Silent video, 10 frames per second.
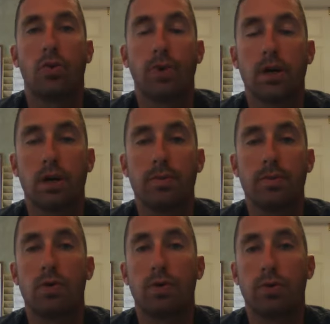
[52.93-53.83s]
We are going to be
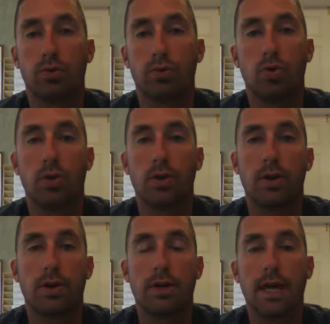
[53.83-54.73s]
going through
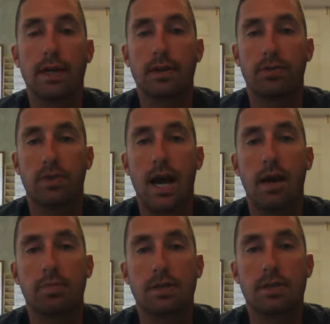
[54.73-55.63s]
the eight different
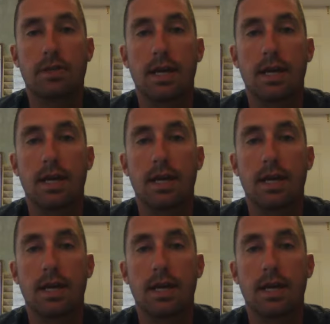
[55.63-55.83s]
options,